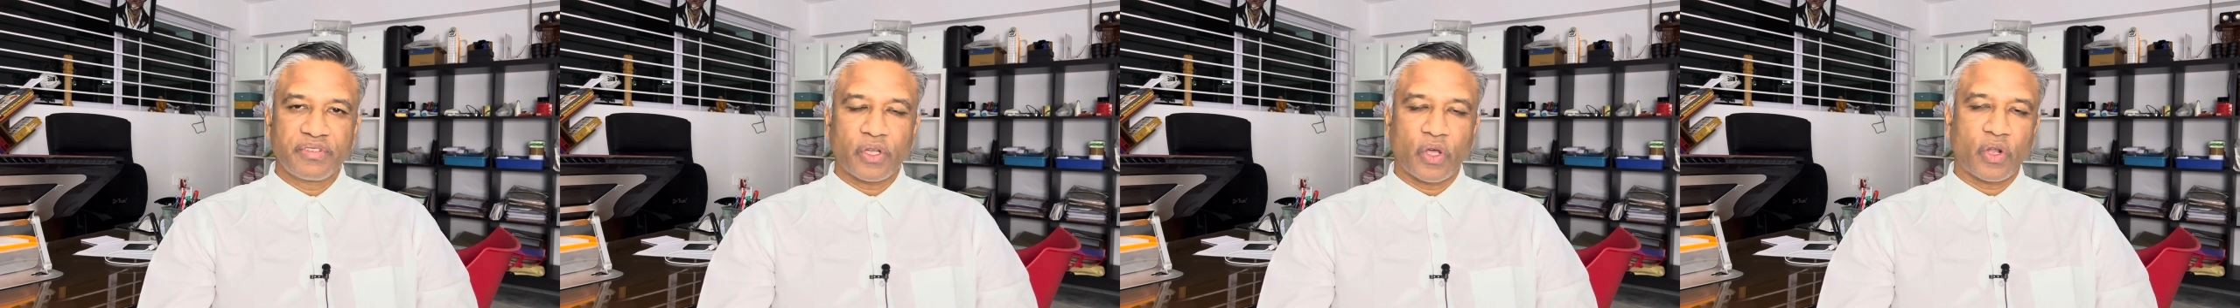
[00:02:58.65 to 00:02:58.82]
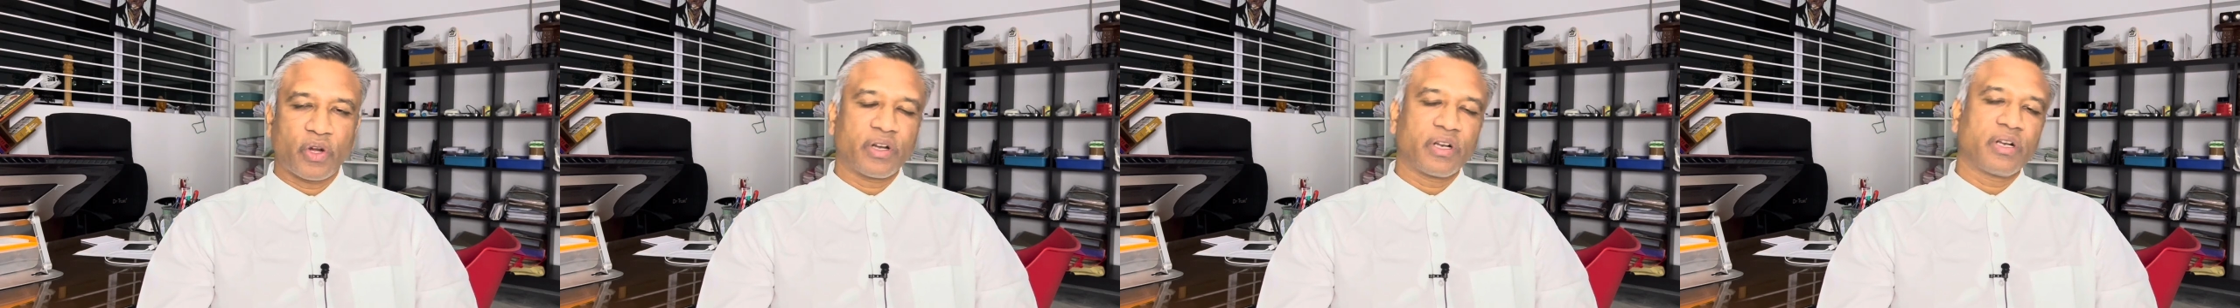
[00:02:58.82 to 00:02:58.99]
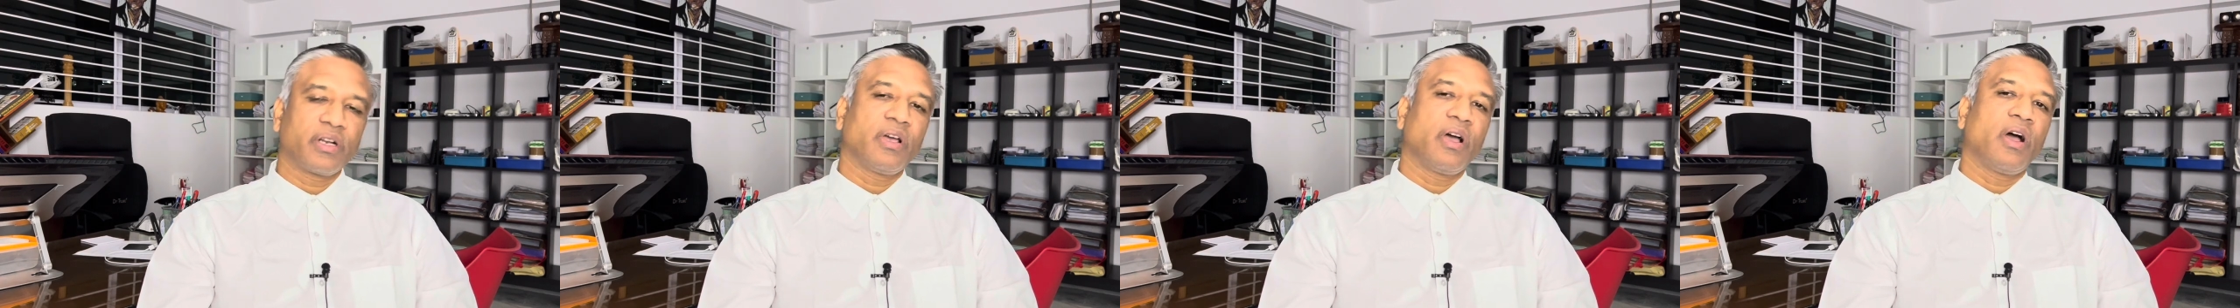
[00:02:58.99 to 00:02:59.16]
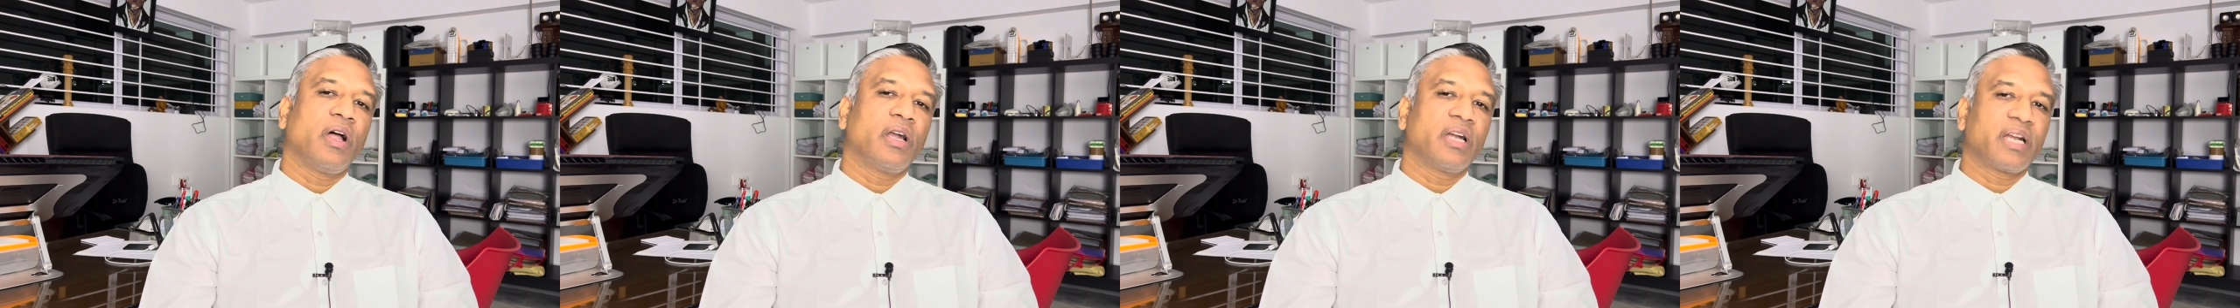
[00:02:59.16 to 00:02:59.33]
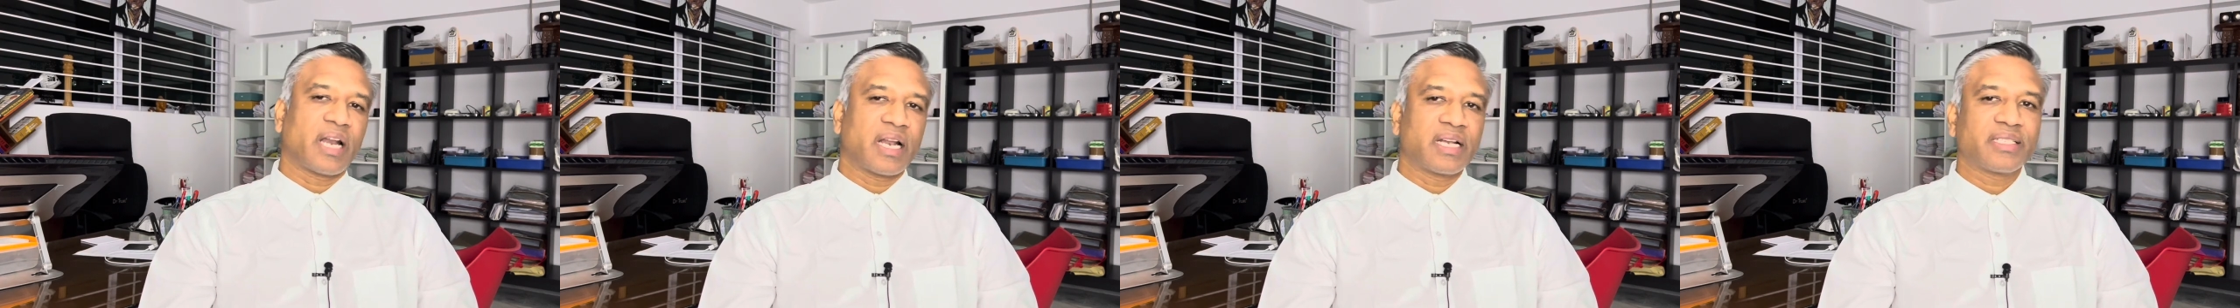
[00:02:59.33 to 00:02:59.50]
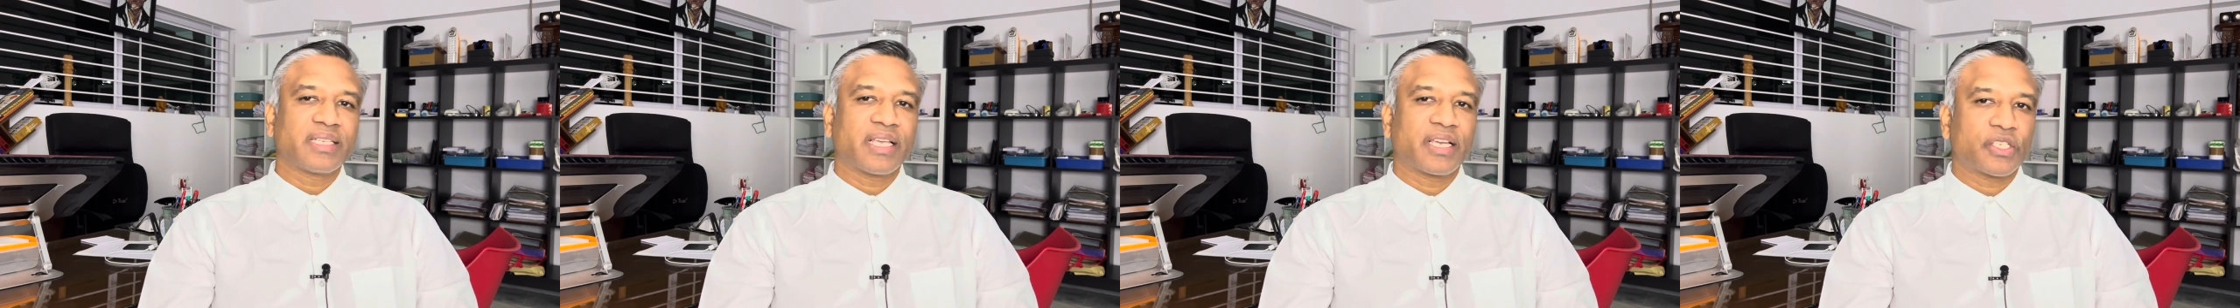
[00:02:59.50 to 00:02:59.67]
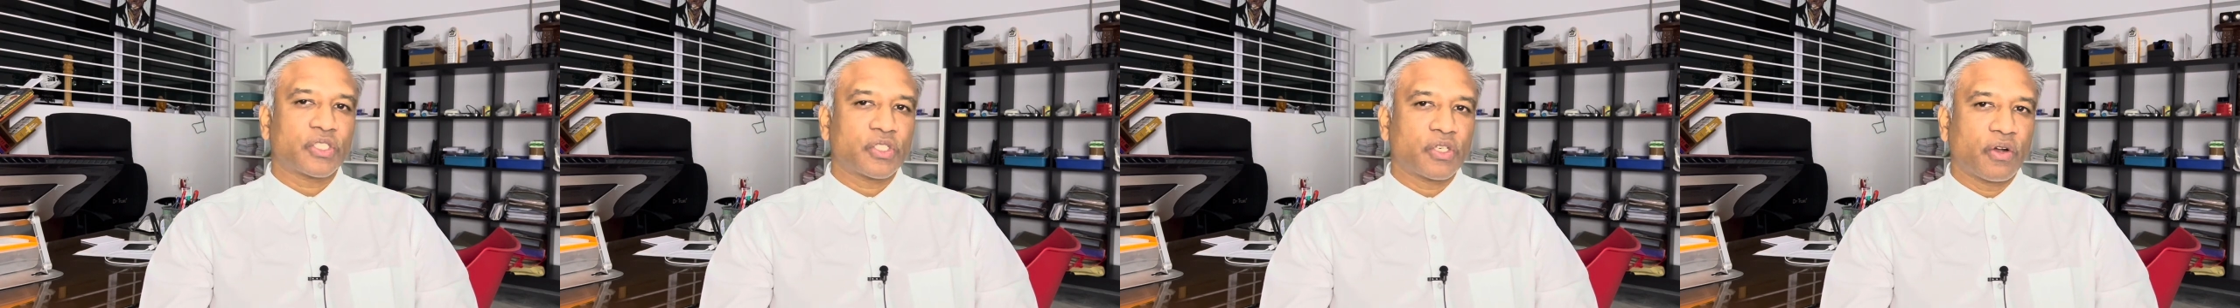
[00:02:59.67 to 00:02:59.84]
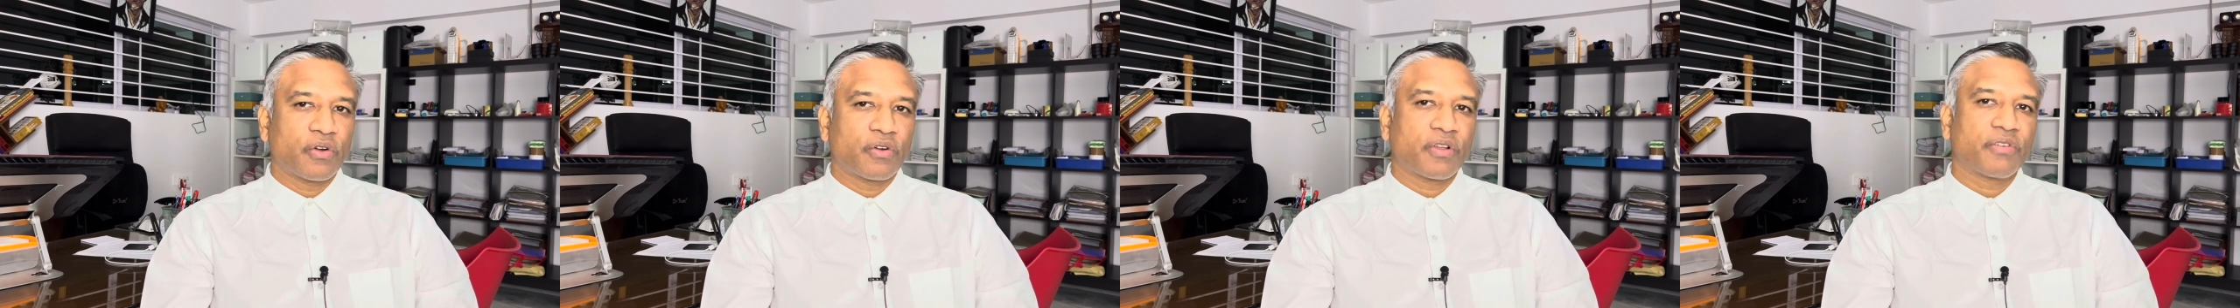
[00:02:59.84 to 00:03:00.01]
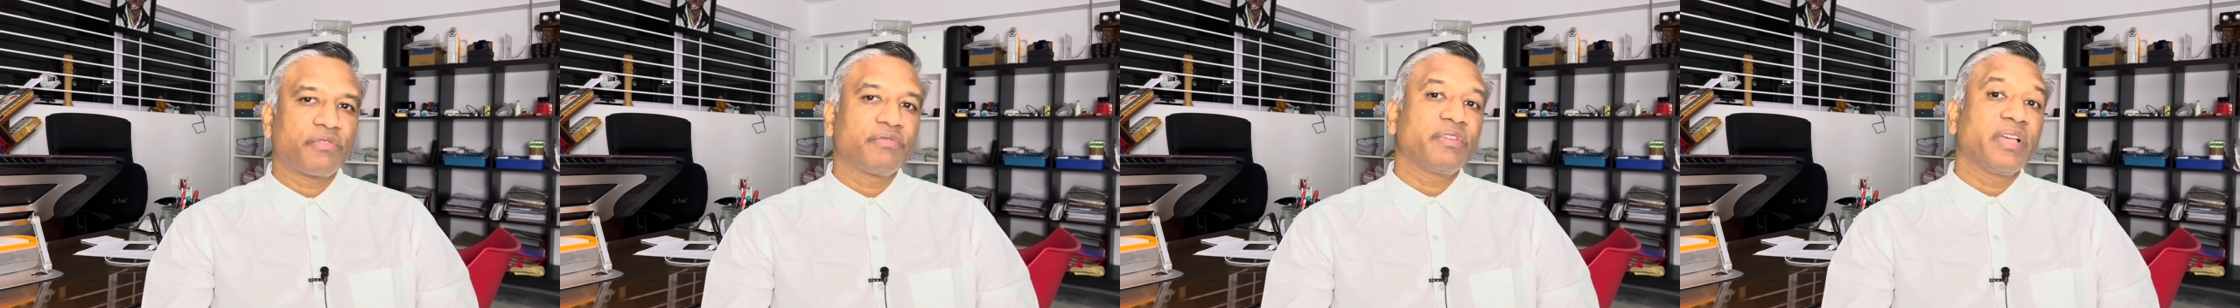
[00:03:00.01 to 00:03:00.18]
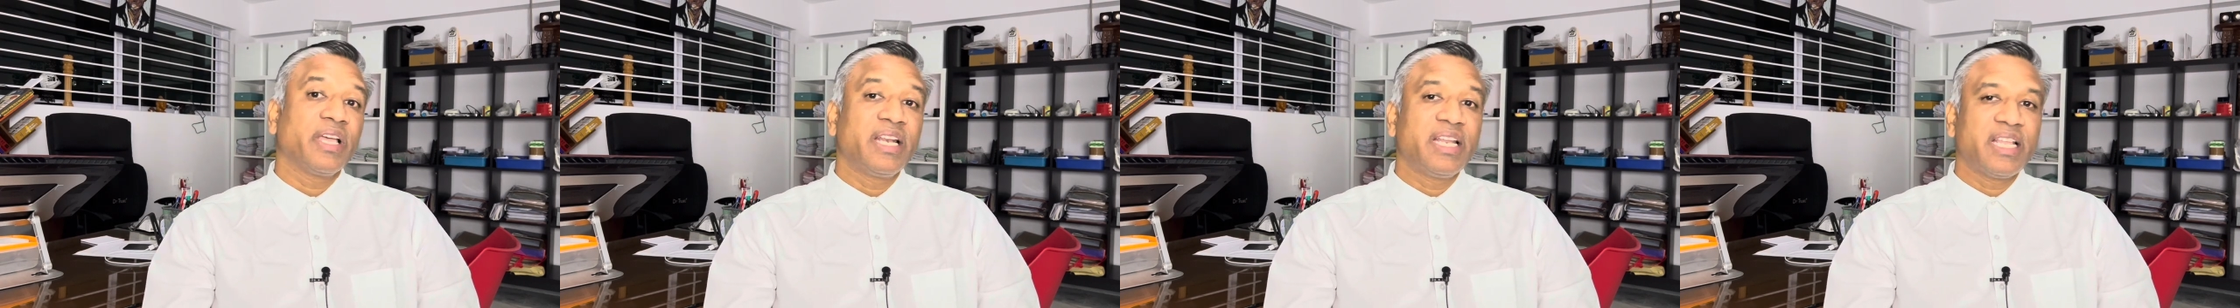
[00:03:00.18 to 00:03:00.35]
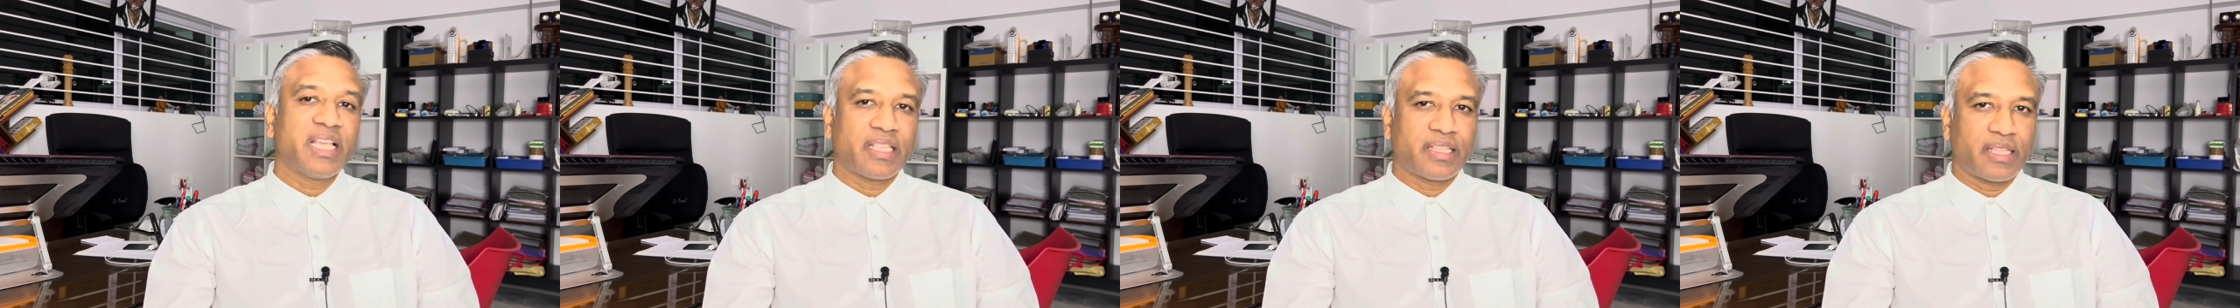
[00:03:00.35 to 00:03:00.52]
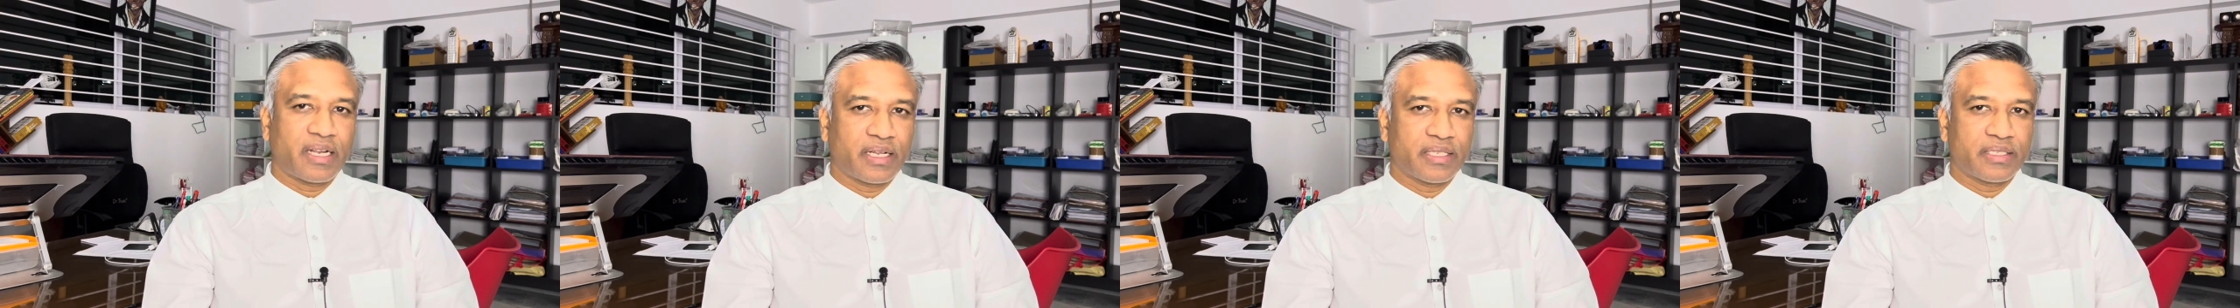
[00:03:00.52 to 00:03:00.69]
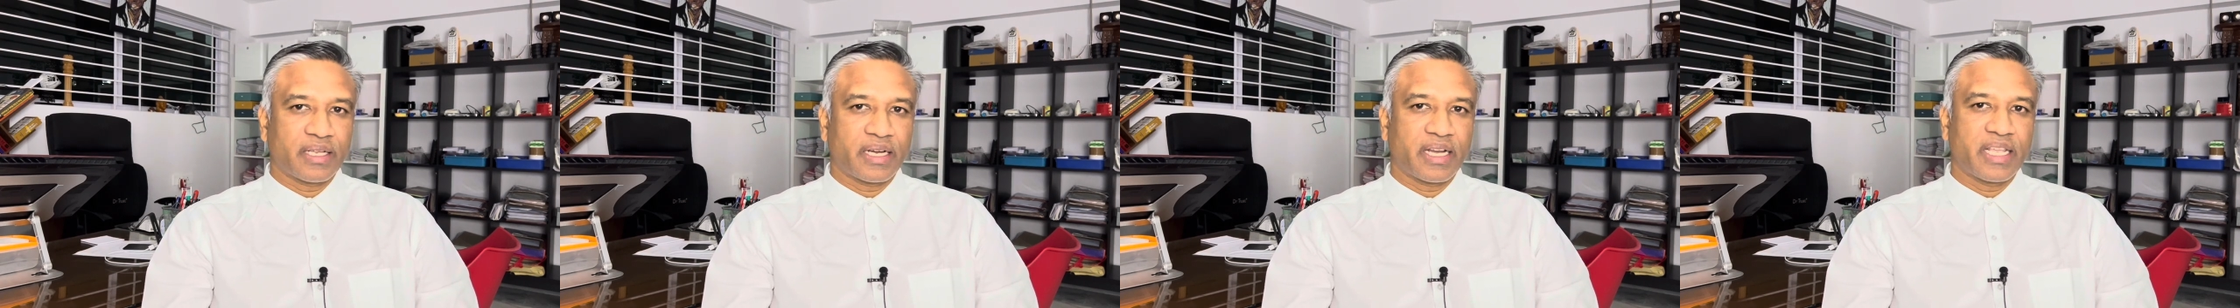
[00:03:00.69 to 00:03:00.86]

or transaction out of any other reason.